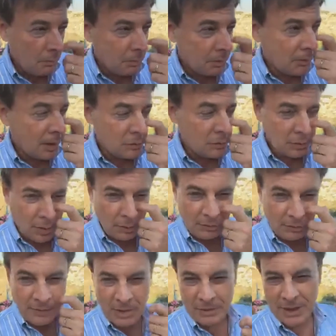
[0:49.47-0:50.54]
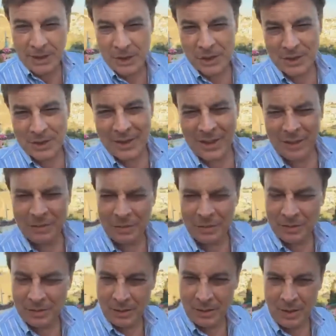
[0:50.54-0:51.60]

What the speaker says: potentially her foundation deals